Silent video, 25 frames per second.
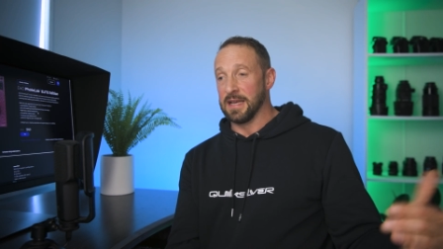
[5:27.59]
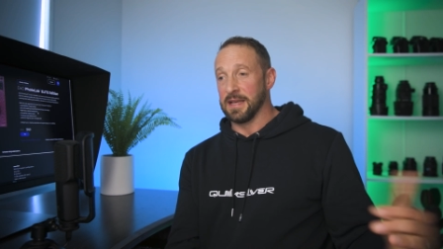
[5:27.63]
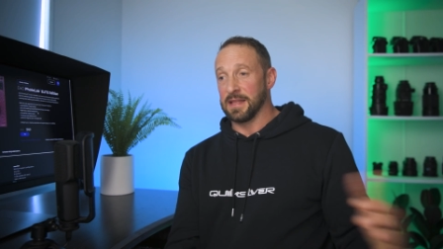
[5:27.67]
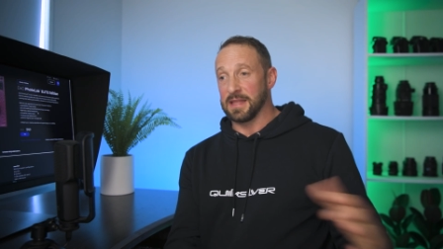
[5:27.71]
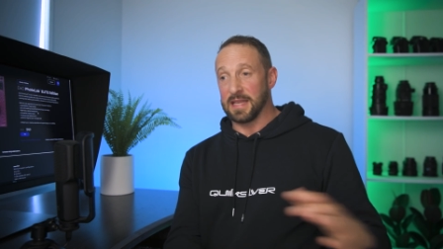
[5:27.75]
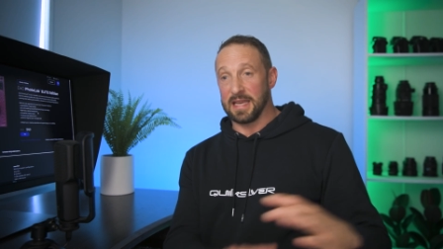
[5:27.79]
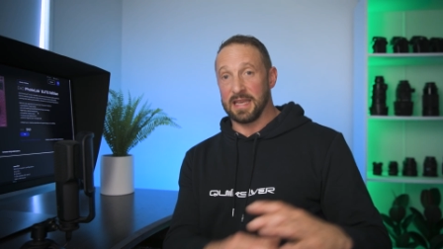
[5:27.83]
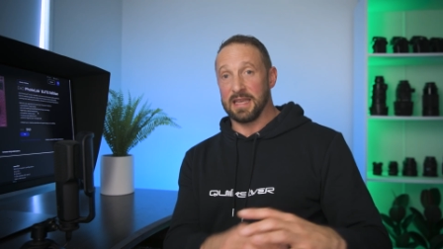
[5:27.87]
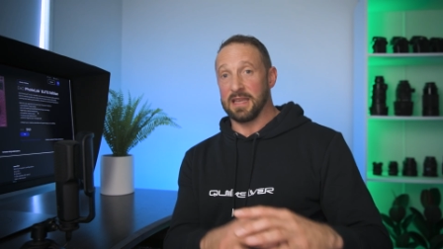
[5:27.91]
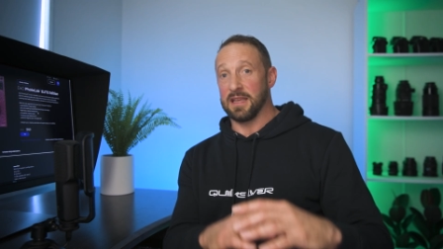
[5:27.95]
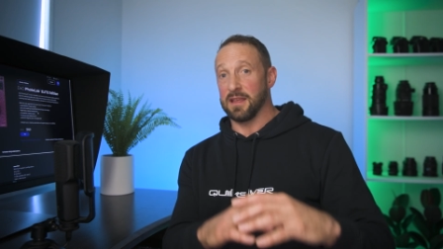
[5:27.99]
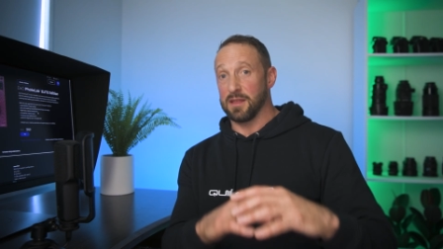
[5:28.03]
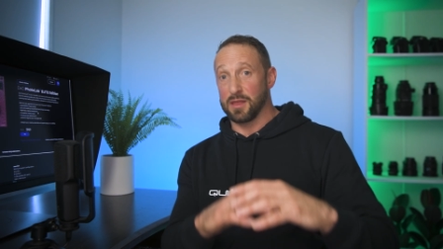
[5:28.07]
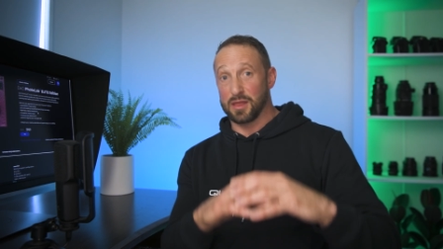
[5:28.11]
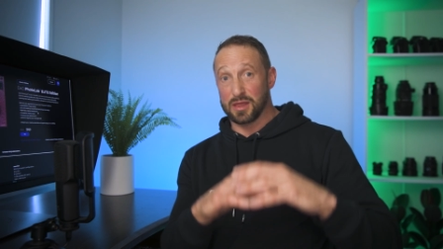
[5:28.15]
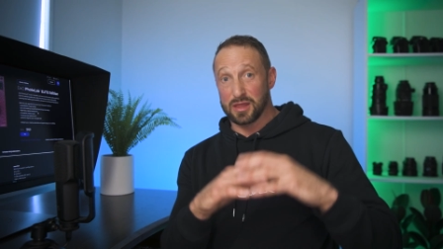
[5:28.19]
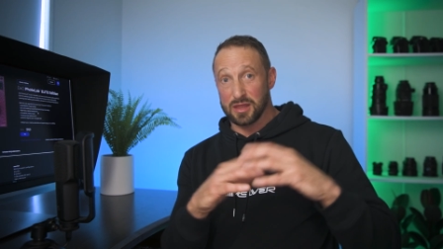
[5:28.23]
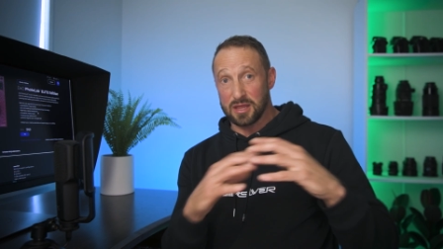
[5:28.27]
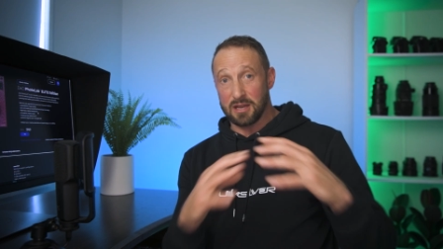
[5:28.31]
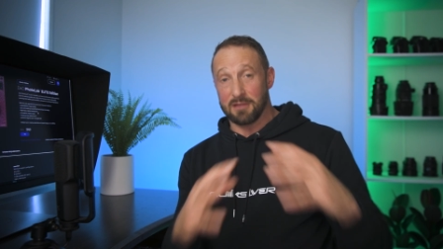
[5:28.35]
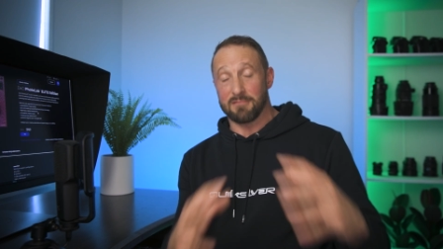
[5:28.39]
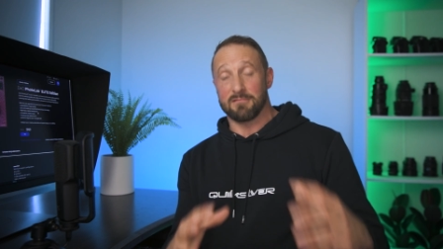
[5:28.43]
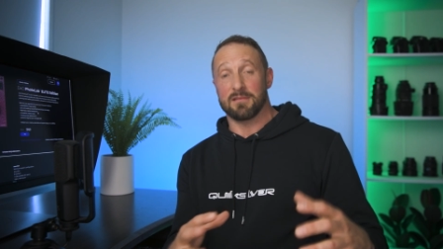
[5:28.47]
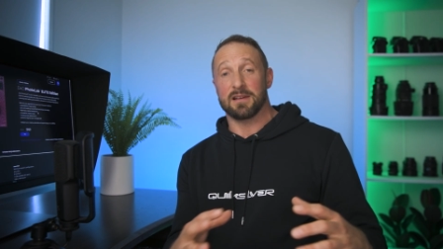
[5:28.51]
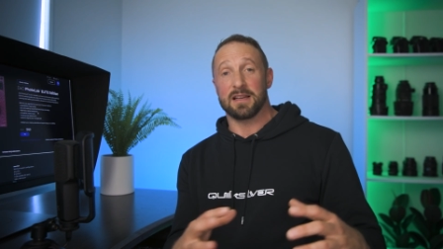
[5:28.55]
They
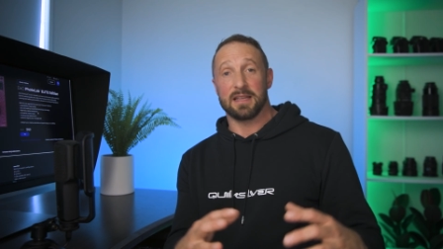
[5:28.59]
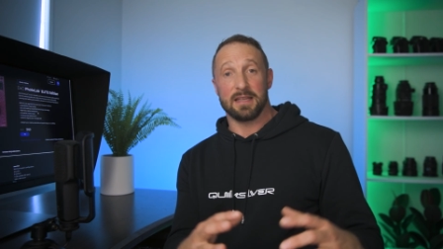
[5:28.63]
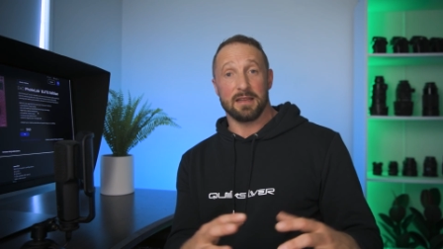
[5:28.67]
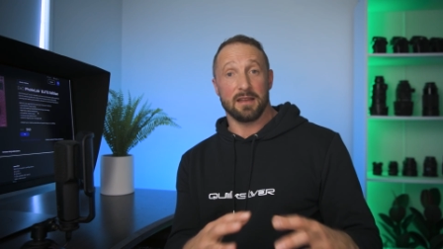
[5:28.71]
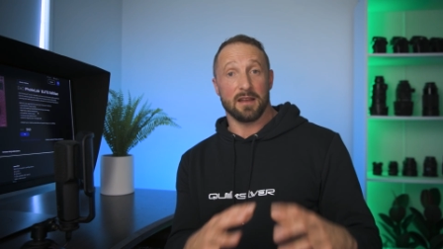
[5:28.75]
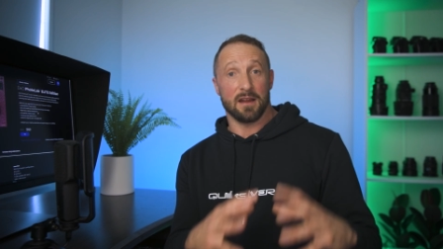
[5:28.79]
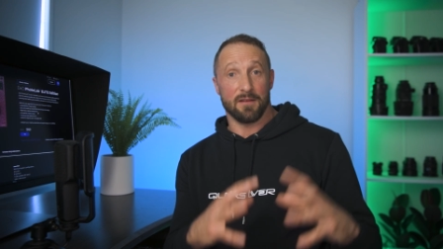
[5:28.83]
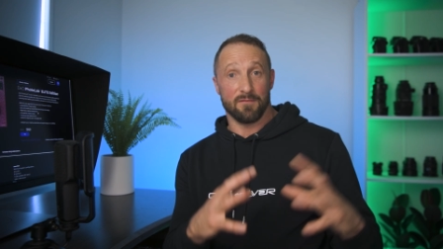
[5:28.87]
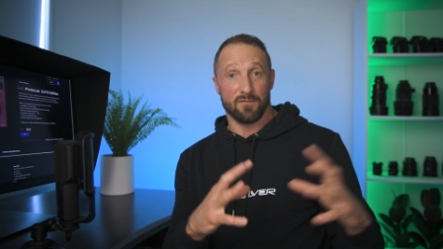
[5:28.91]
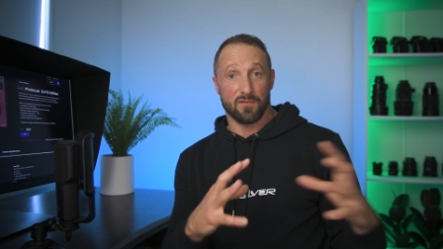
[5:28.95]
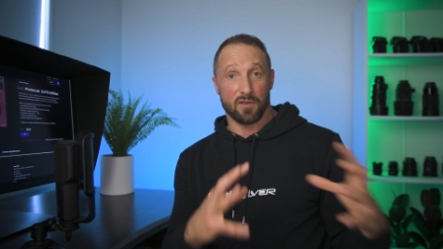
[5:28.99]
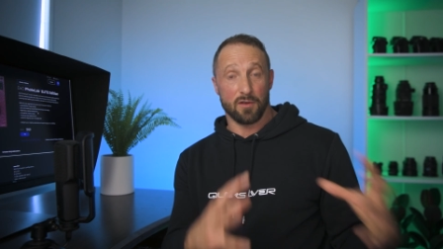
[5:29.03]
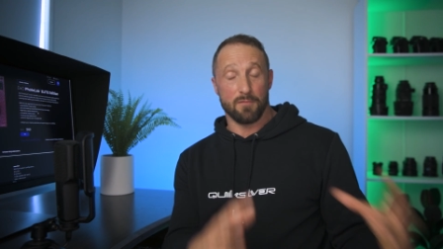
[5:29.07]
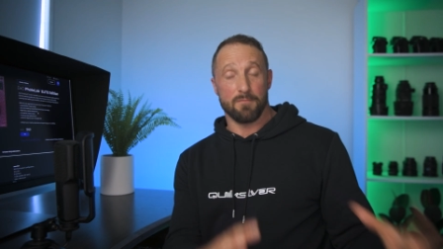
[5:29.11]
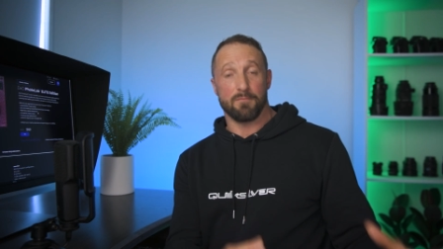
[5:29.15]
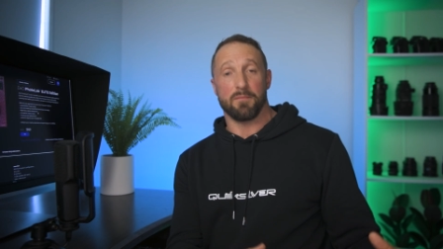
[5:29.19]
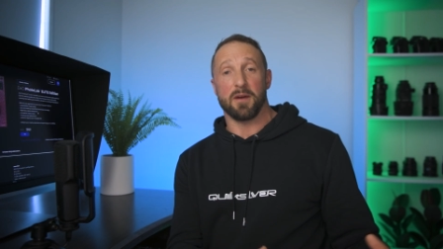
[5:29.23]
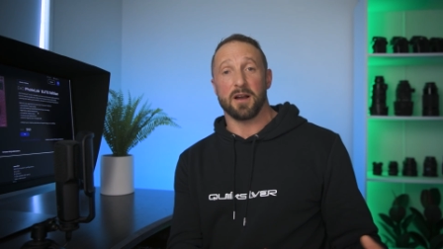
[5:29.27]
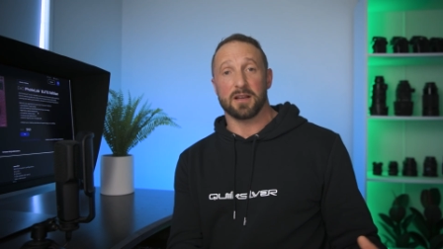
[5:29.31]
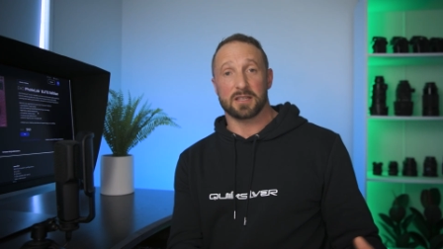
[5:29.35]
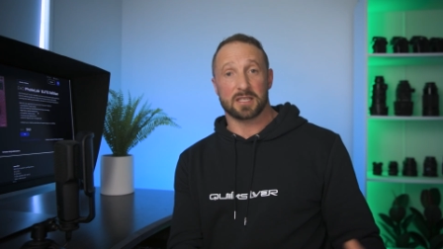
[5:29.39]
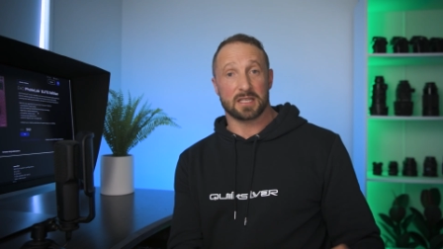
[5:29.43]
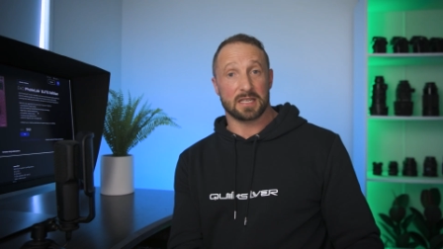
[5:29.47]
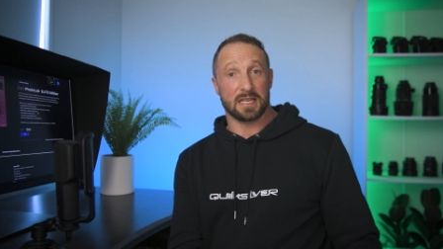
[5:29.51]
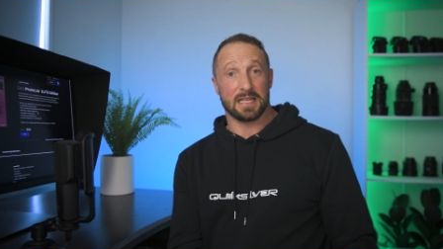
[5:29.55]
thoroughly and
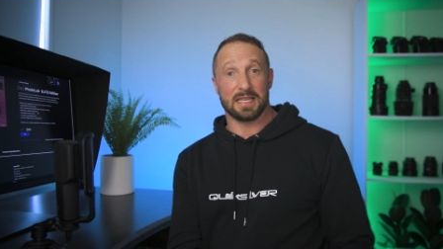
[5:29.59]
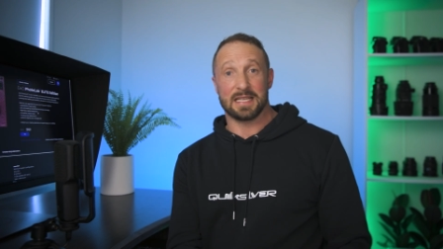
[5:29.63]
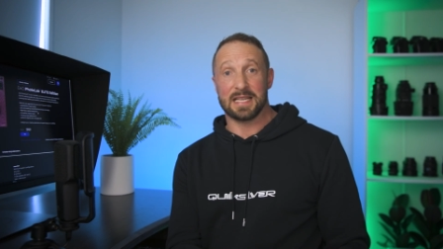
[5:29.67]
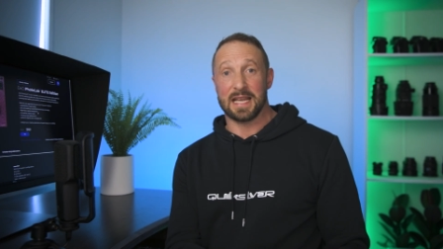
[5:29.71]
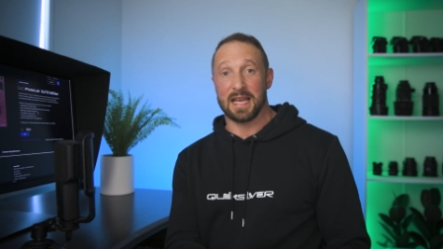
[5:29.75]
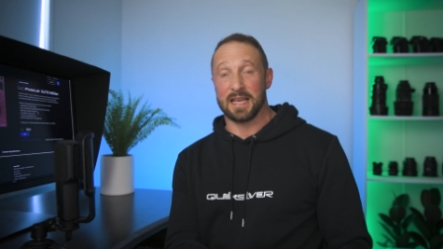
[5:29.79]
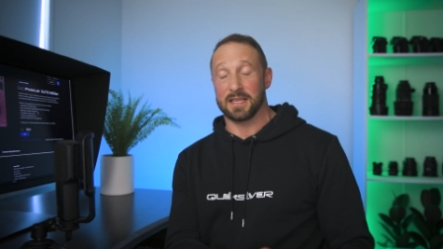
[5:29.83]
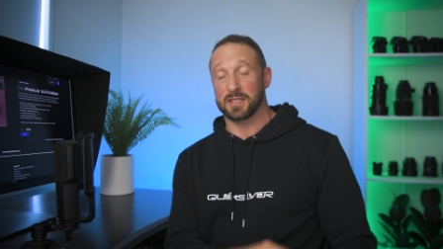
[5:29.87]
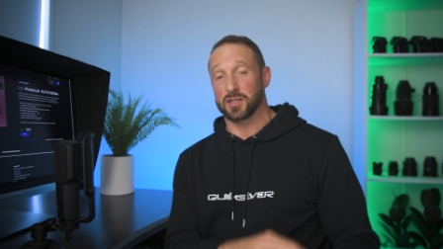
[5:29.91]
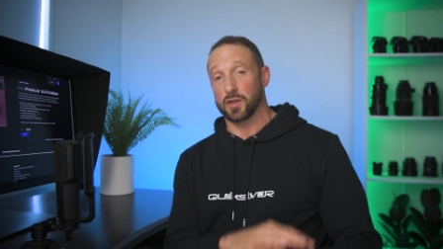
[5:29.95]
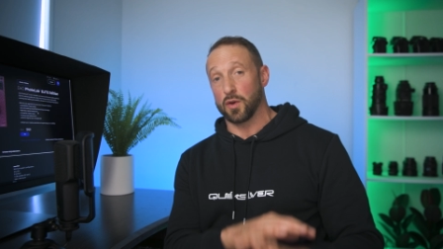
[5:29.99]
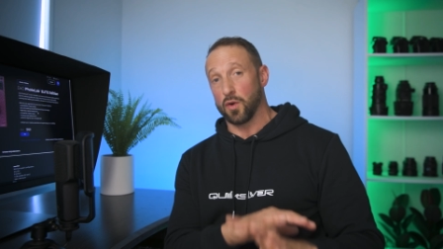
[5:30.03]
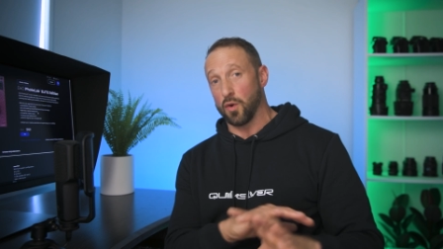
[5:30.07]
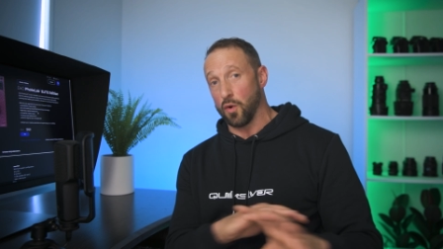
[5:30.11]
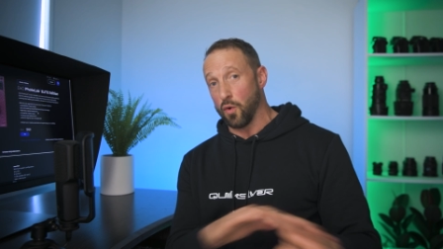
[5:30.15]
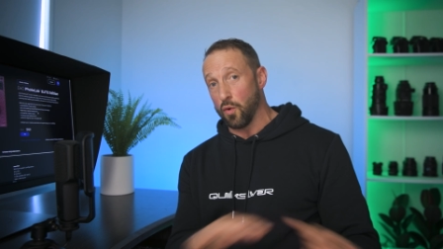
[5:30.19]
robustly test